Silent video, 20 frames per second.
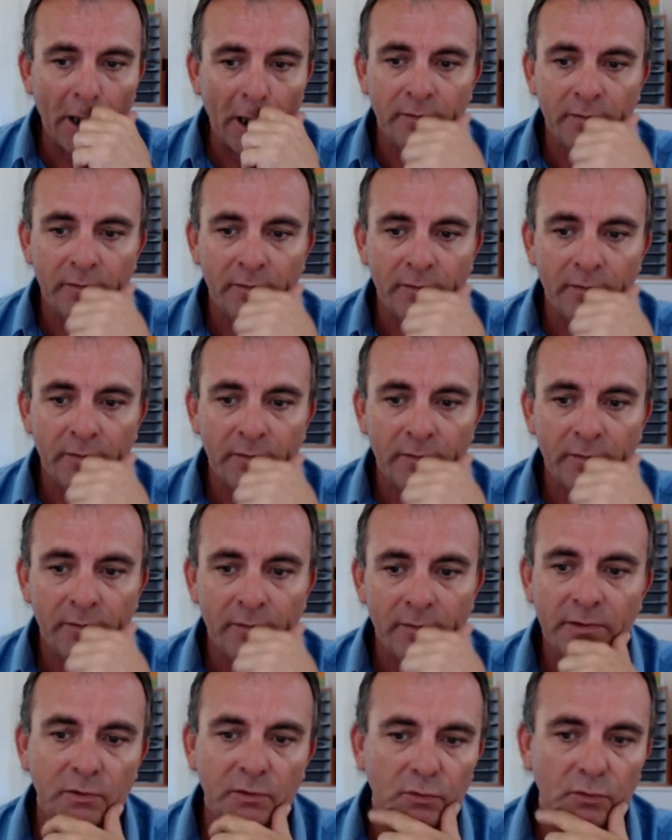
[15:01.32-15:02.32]
you should see a
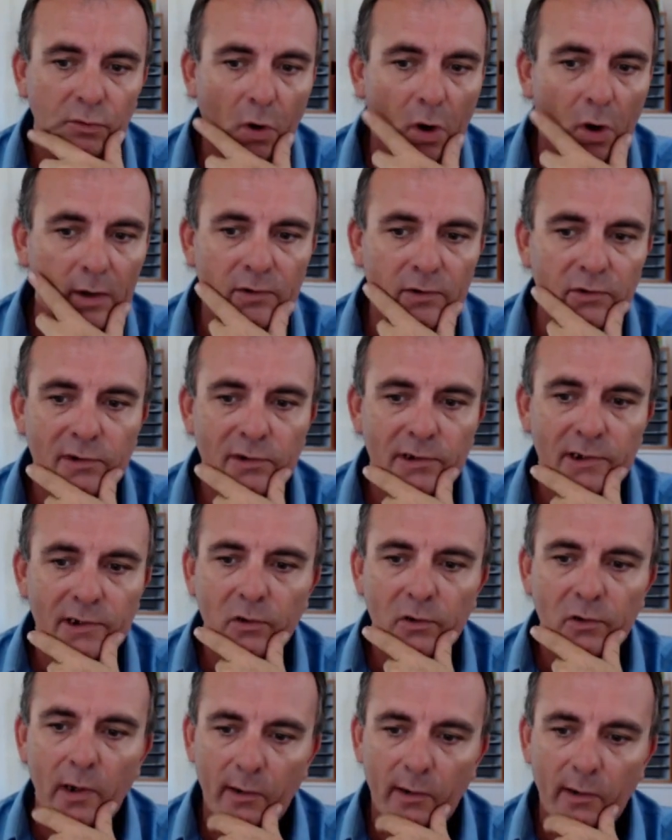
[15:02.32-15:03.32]
little area that says
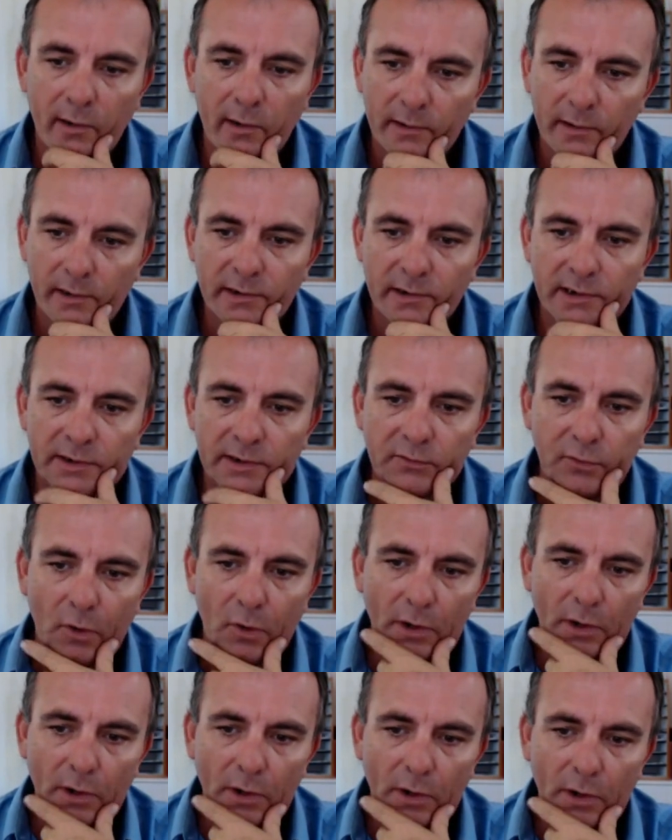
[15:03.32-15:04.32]
write your message
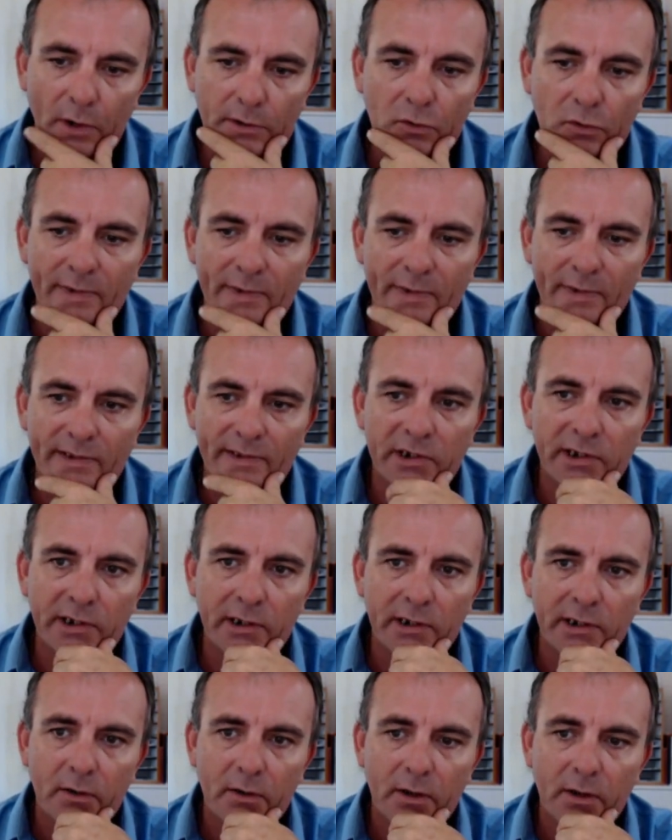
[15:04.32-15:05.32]
here,
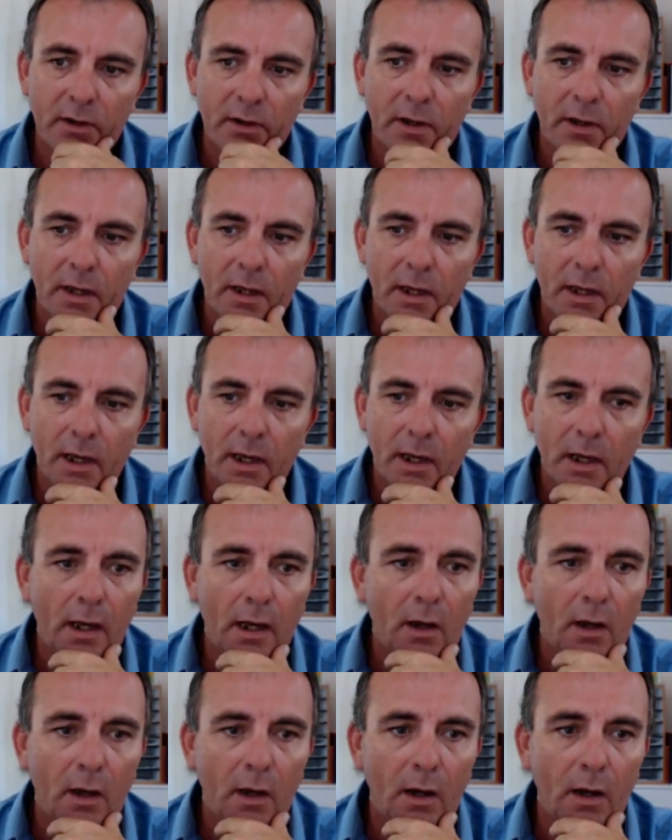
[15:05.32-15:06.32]
where you can
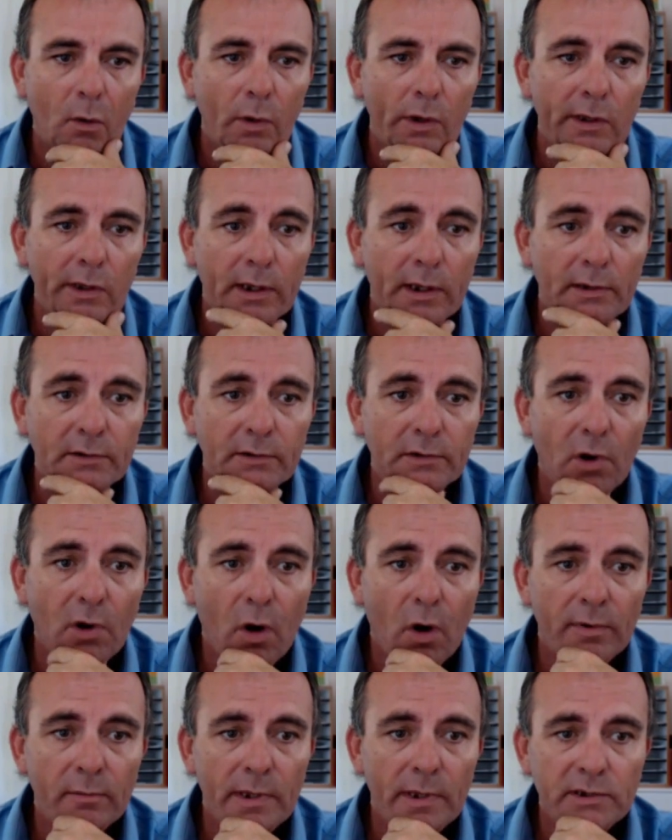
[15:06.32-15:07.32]
type a message
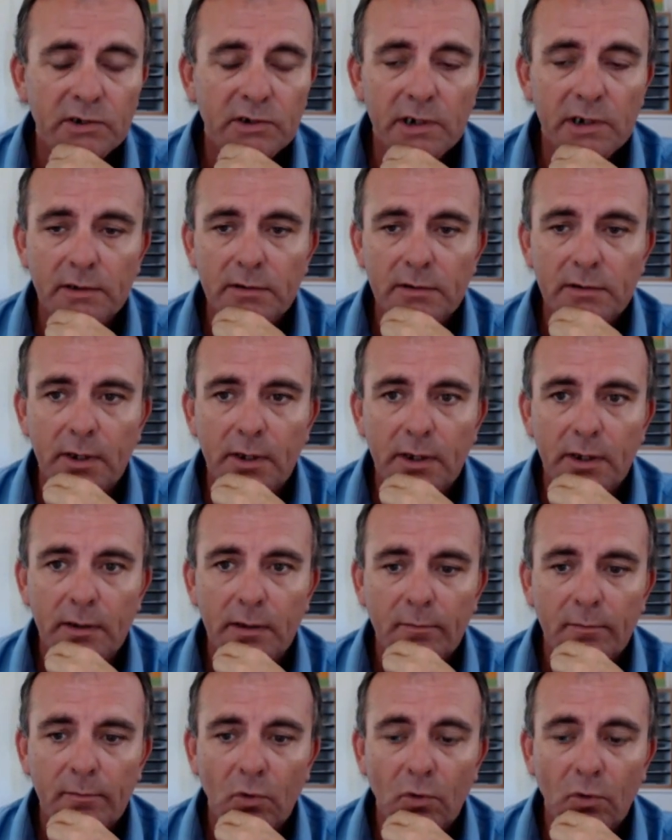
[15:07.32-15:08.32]
in
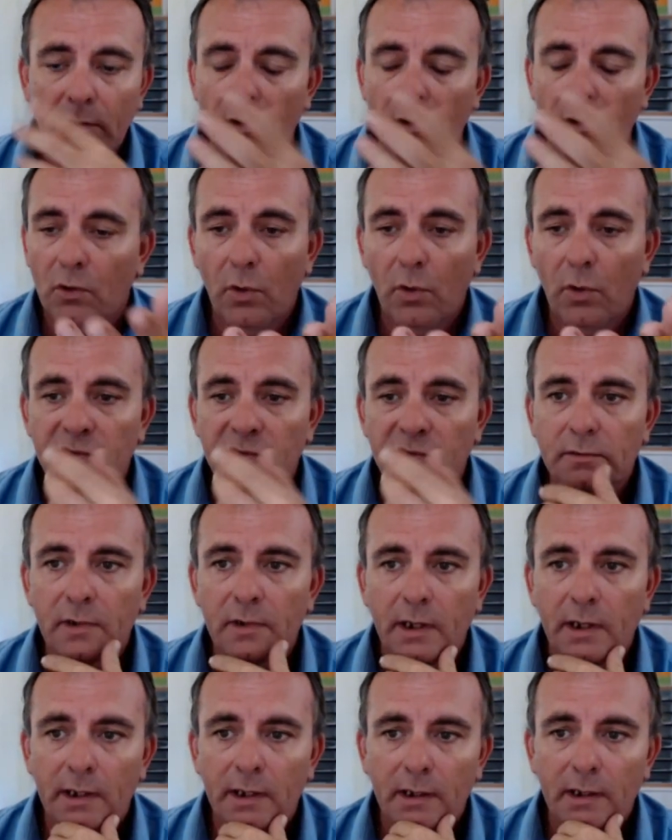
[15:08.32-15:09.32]
or a question,
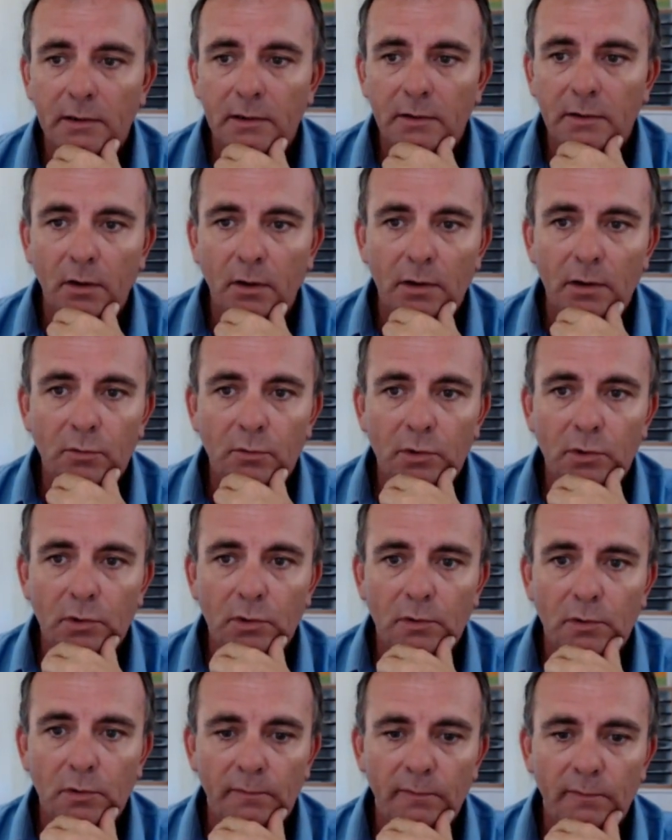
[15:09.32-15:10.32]
and I
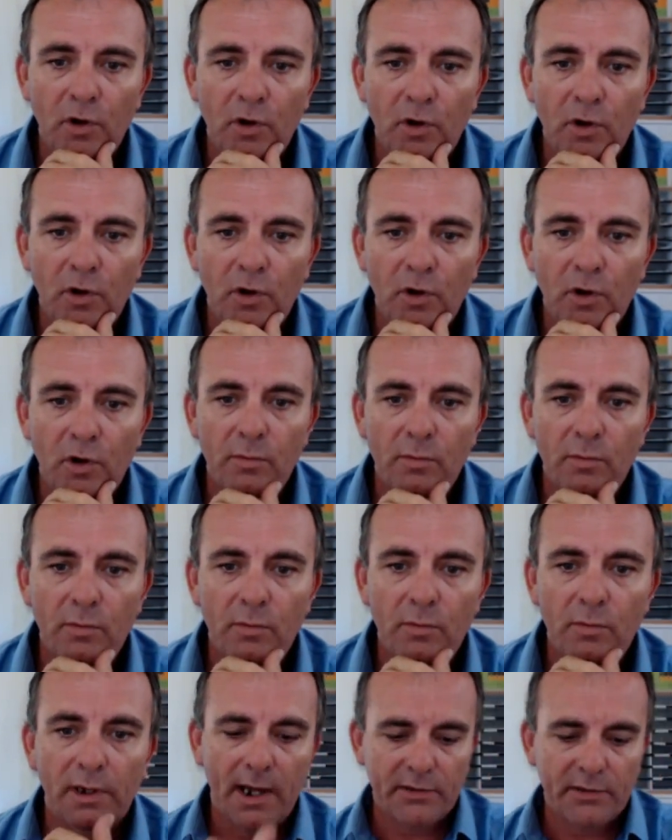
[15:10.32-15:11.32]
will verbally
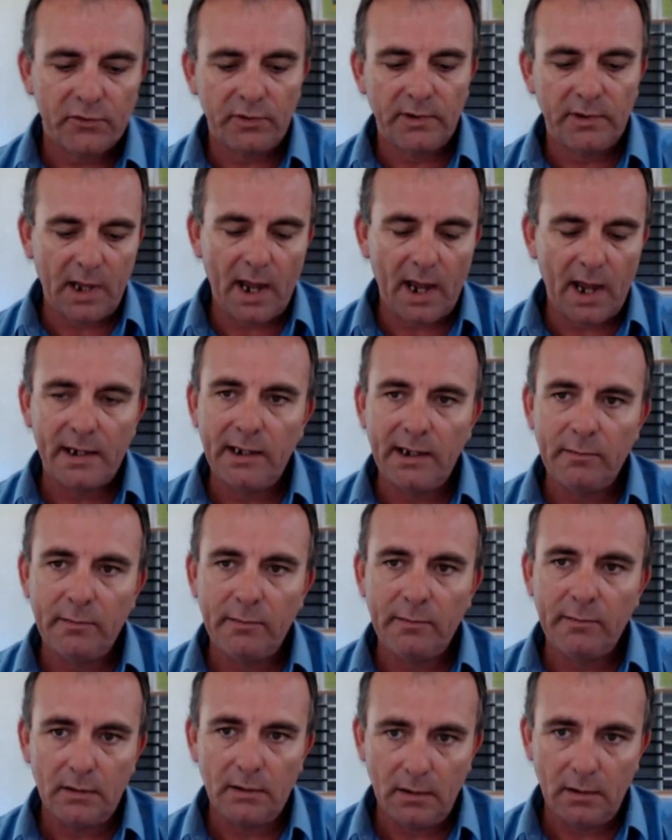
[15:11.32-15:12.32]
answer it. If you
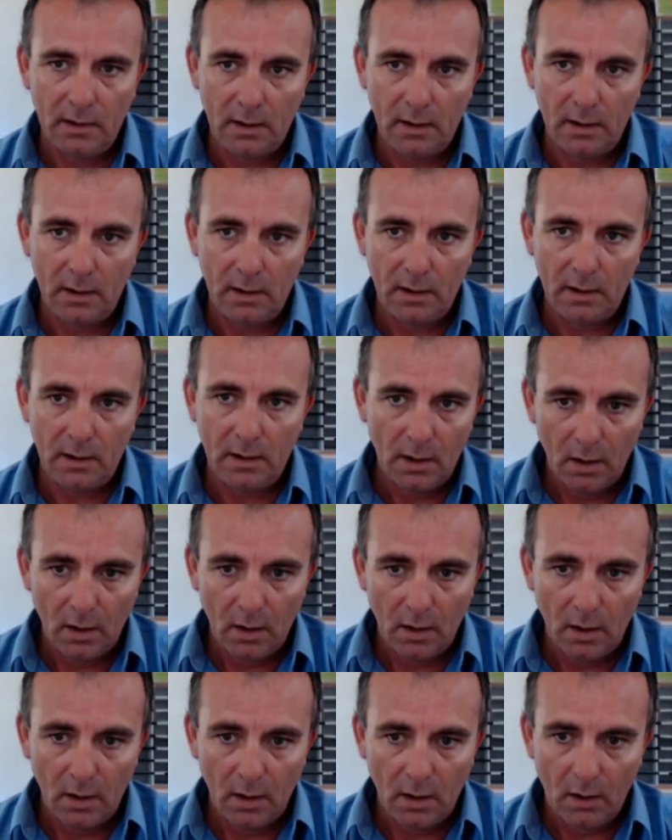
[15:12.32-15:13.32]
can't hear me,
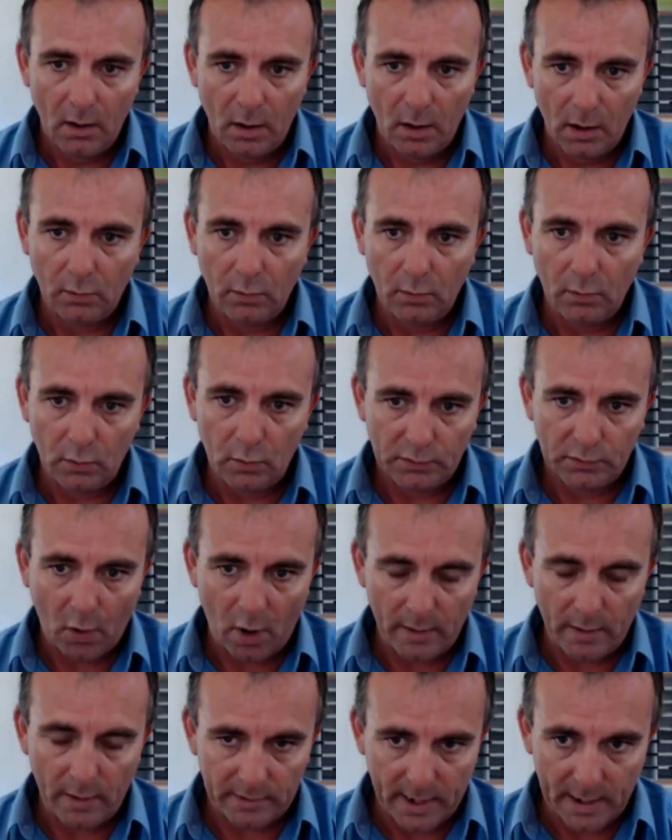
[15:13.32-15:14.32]
I will
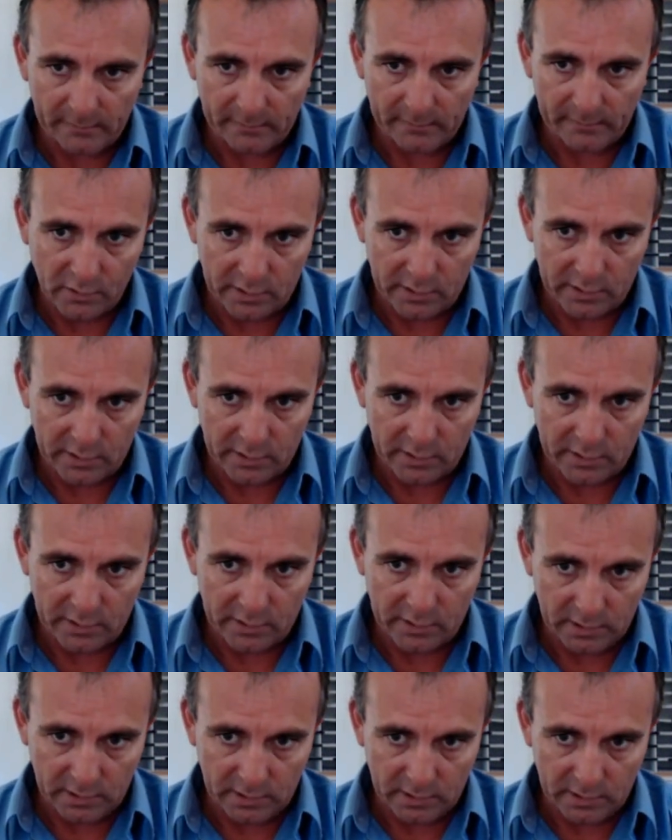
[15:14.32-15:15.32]
type it out for
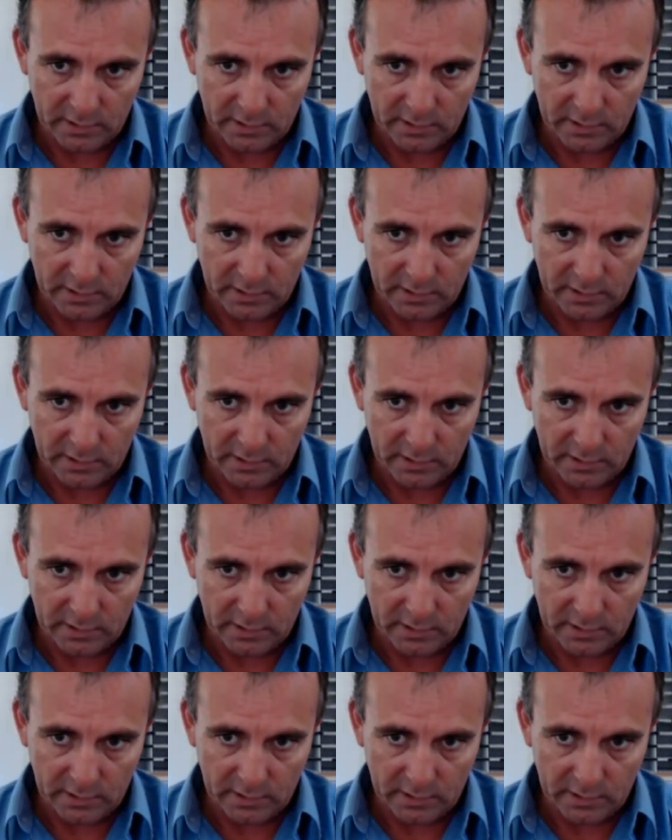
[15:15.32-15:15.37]
you.